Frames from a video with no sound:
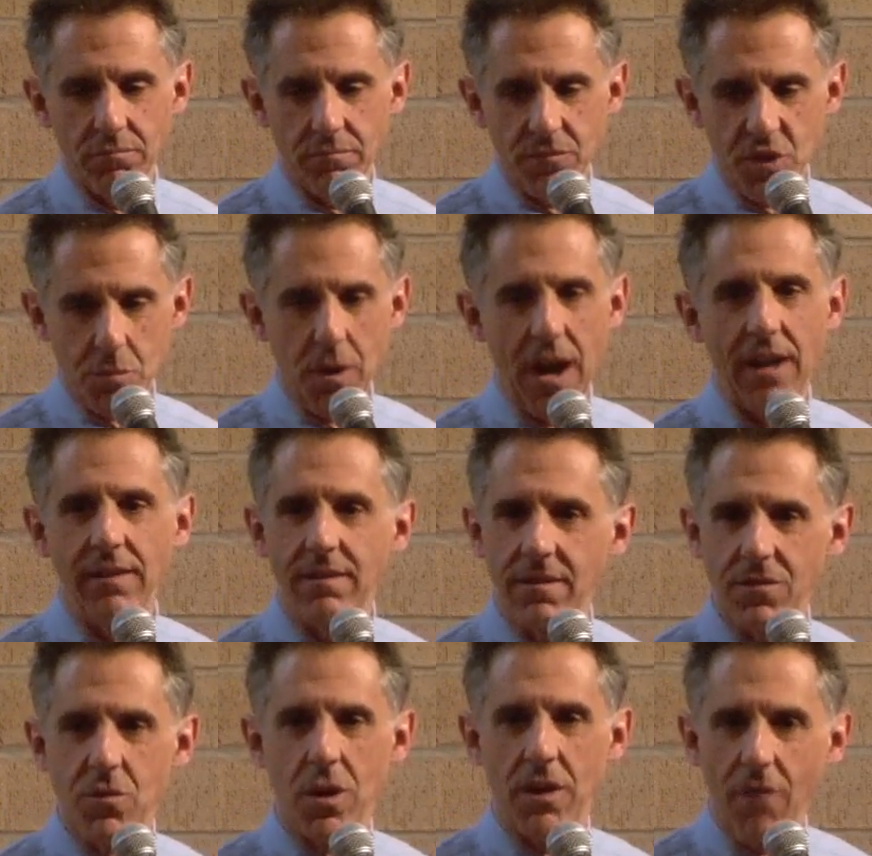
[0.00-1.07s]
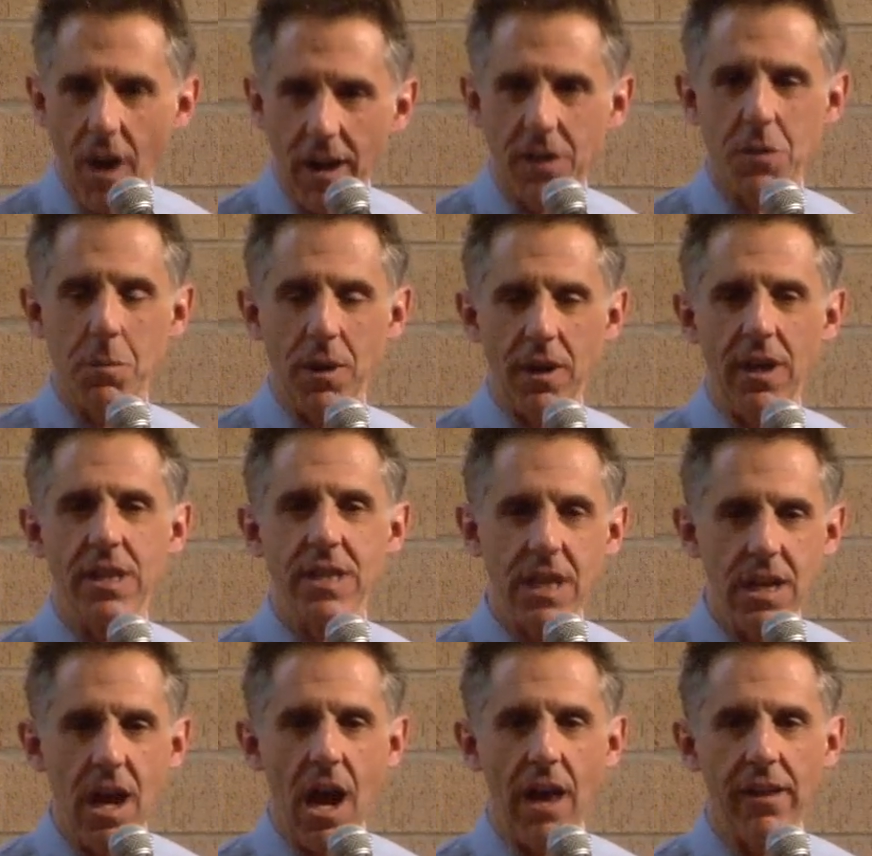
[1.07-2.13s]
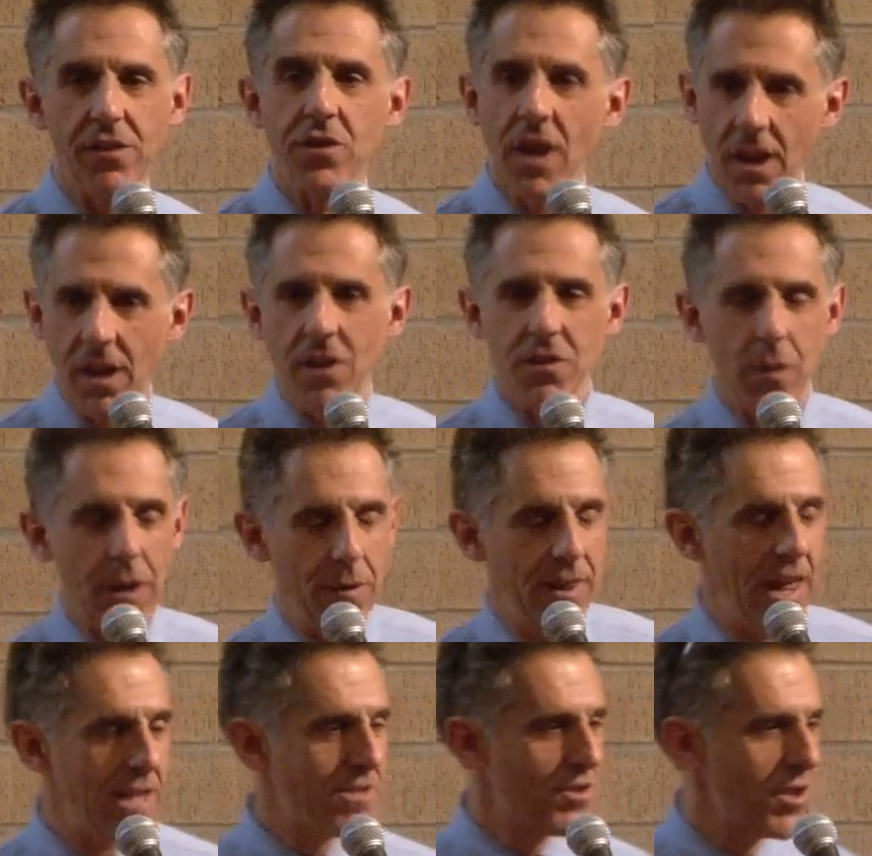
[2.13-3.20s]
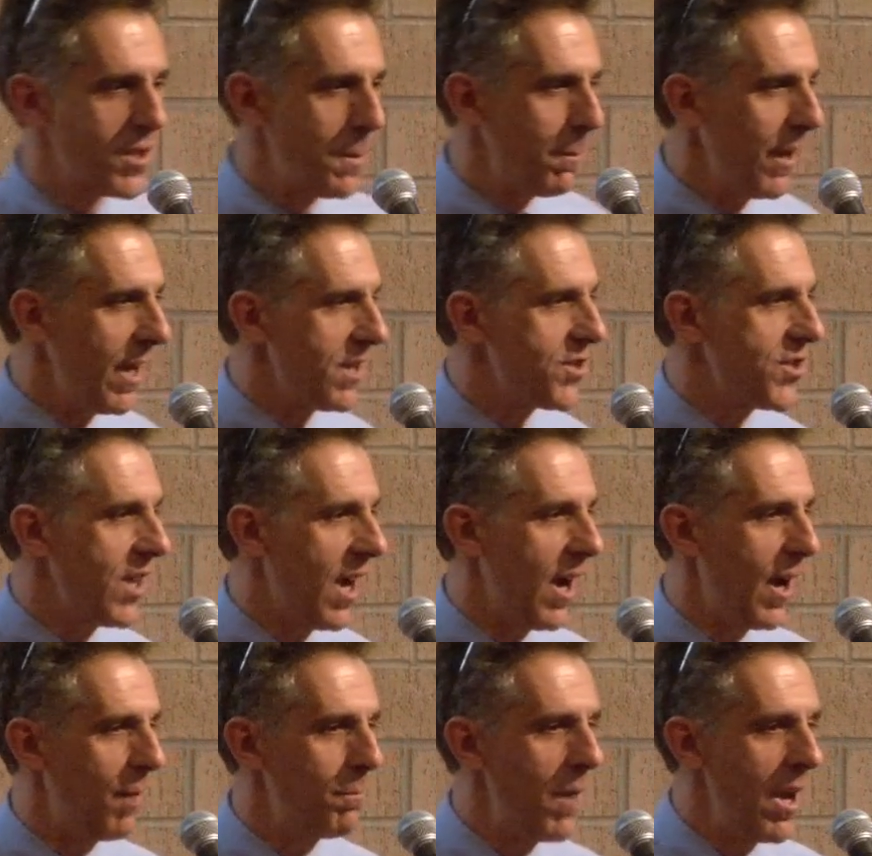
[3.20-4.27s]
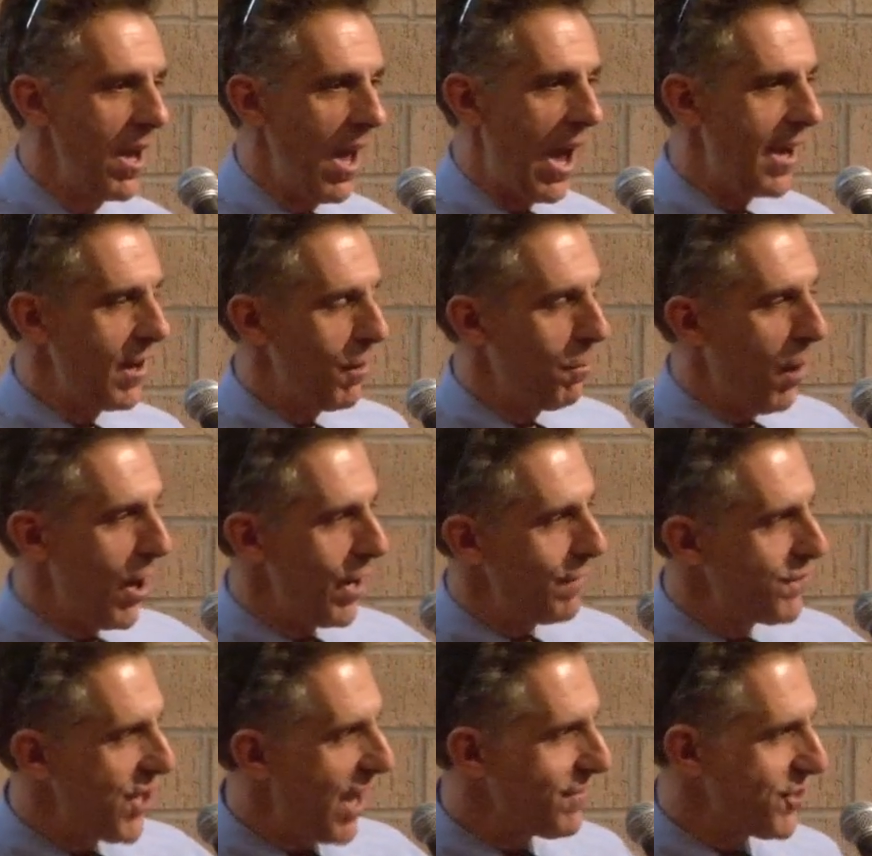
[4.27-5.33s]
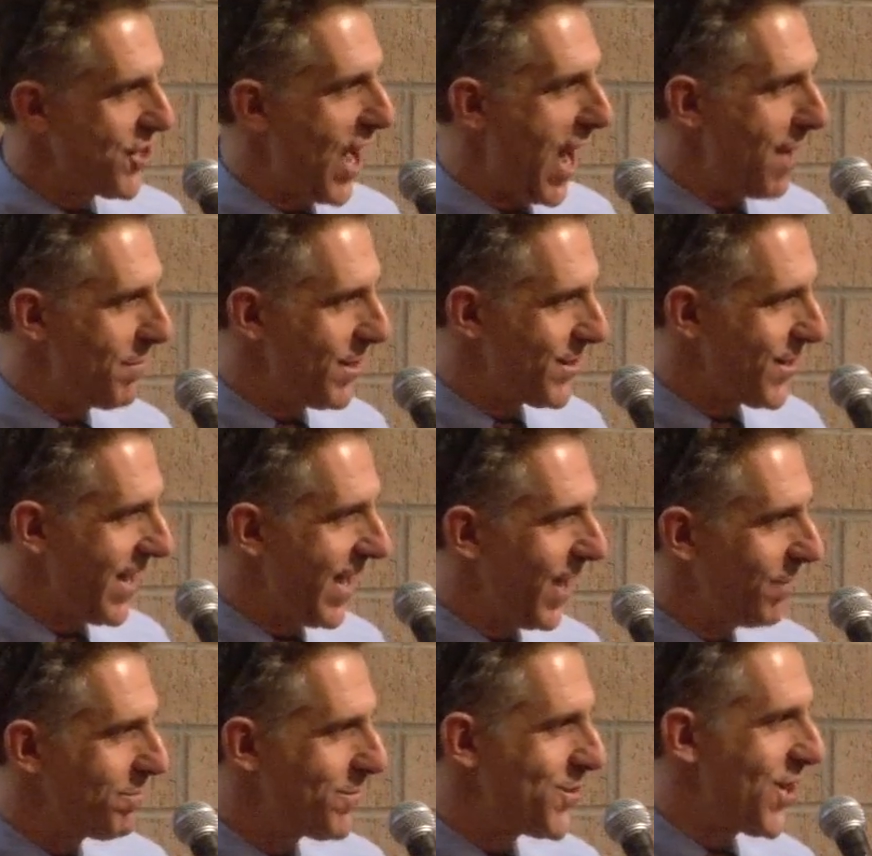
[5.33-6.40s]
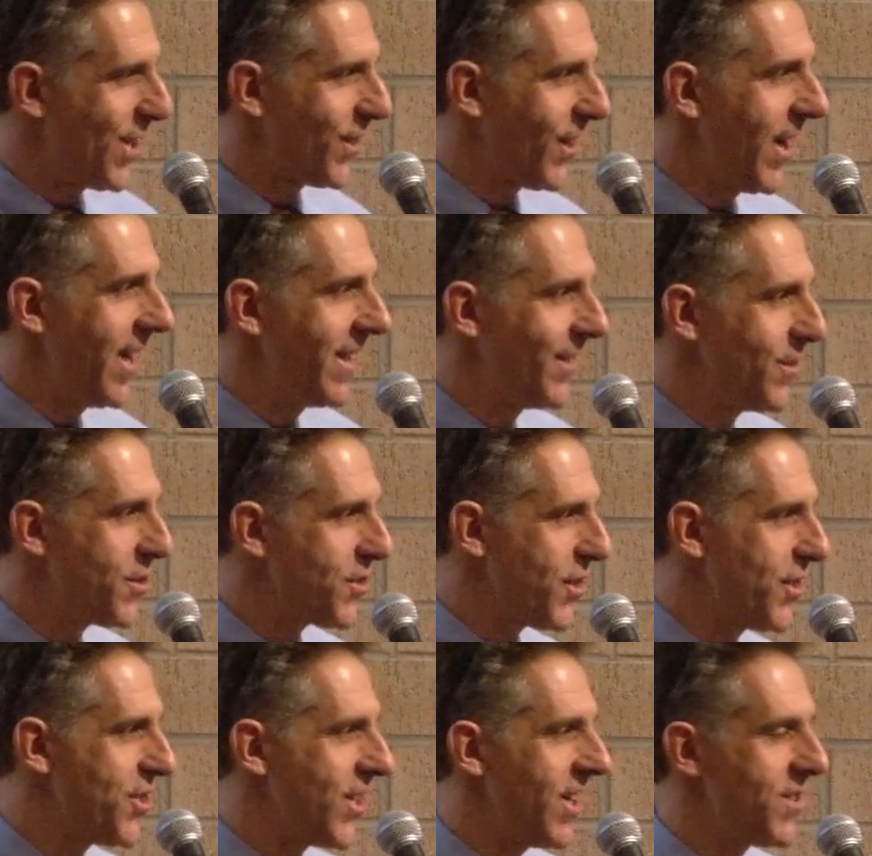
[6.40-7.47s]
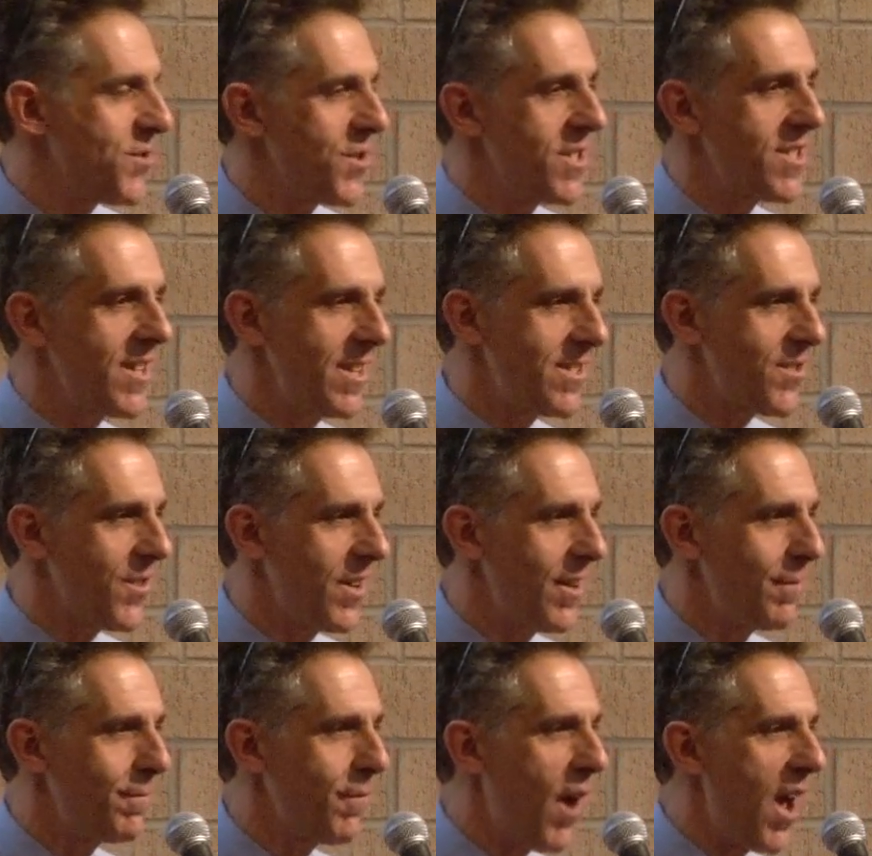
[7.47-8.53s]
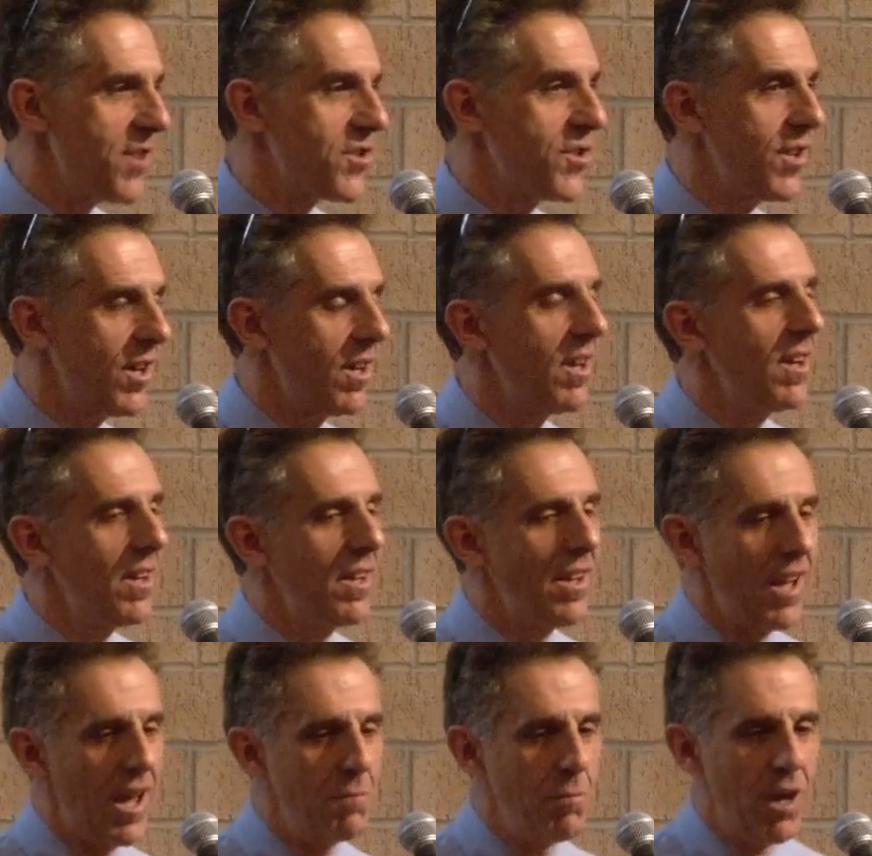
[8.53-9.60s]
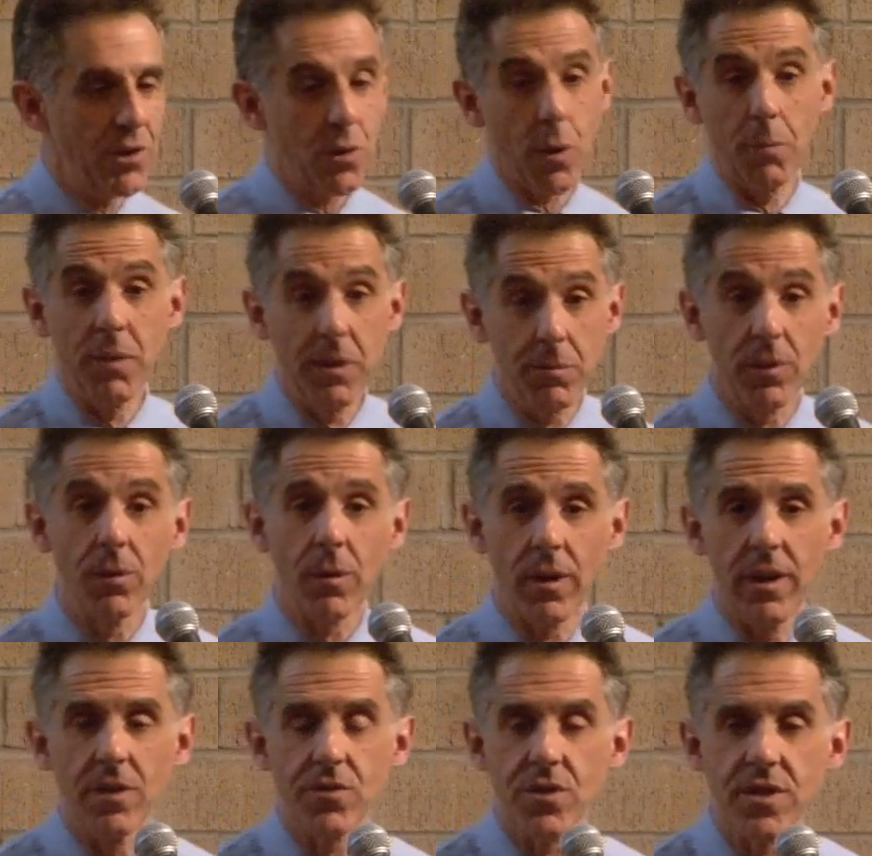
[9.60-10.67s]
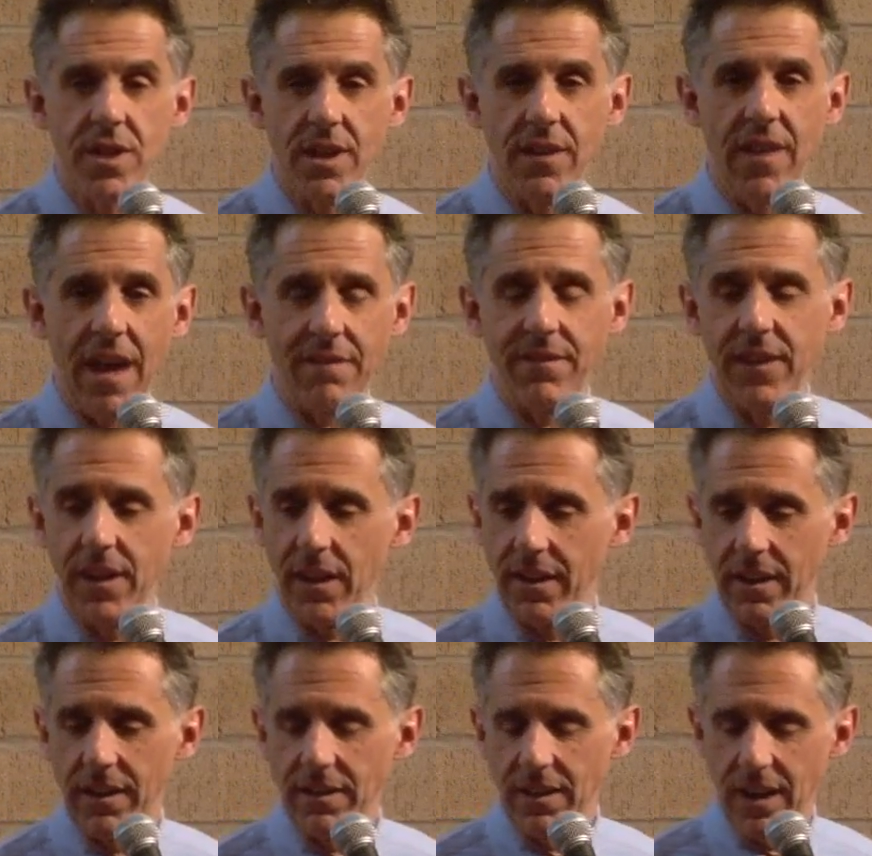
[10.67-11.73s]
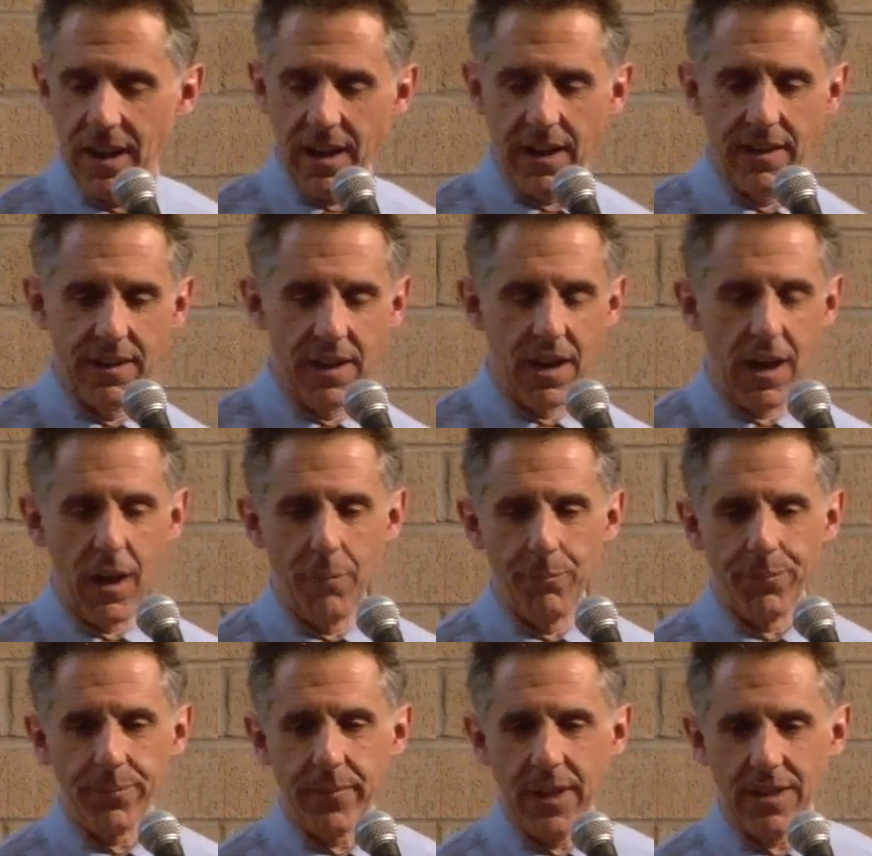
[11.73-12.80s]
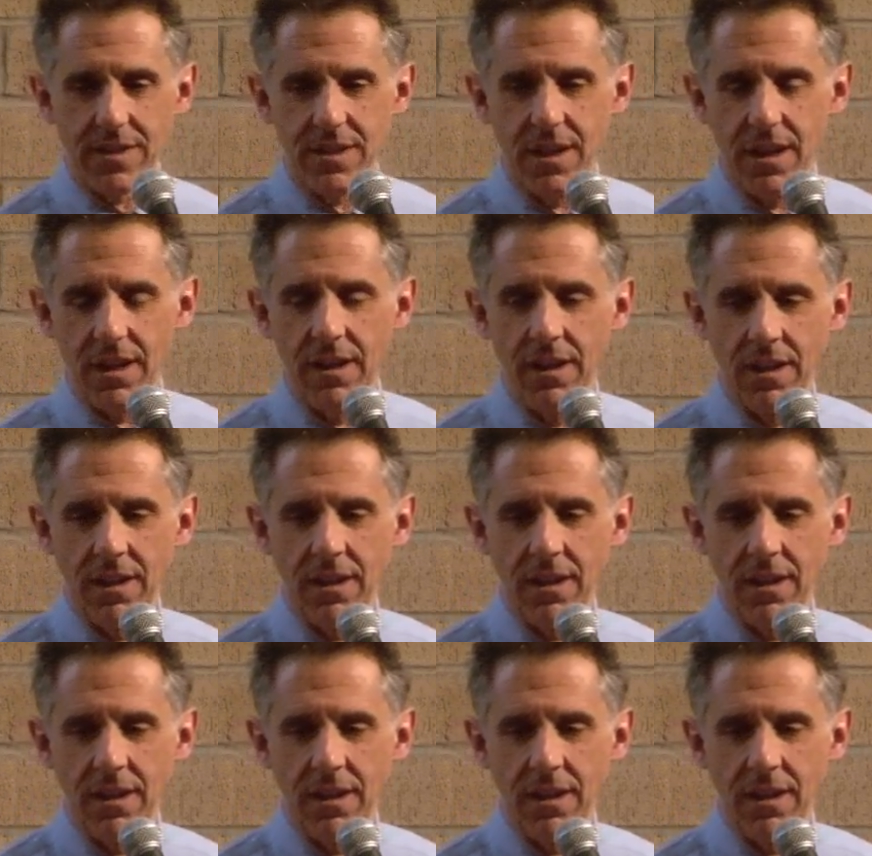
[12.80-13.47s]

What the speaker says: spread sort of our experience and knowledge. So anyway, that's just a pitch. I know part of Jeff's job is to help generate research interest and sort of foster and mentor people who are interested in that field, and it's a